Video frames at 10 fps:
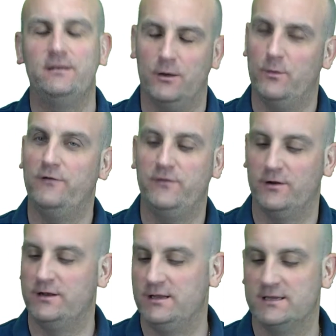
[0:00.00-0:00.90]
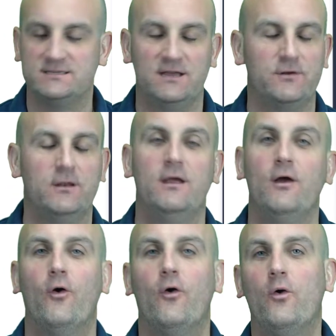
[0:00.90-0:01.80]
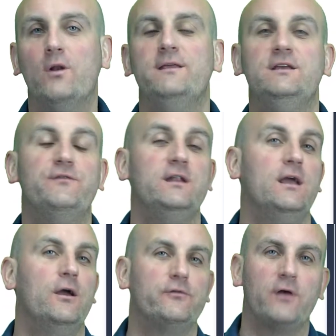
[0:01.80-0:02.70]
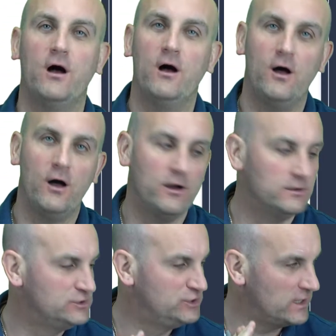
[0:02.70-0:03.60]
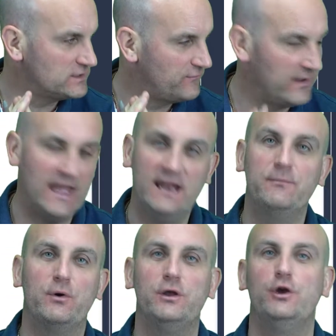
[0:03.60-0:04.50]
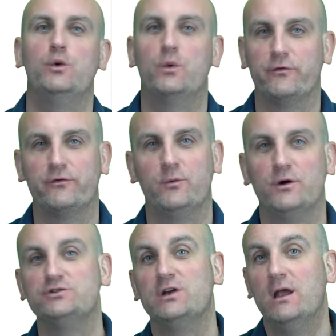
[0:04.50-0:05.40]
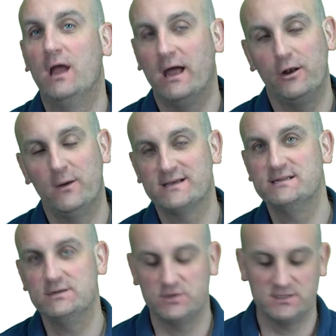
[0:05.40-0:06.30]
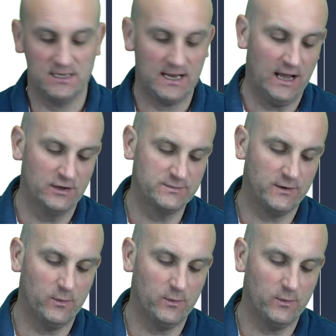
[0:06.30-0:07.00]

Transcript: don't worry if you're not in Year 7. All of these videos are just for anybody who wants to watch and who has an interest in algebra.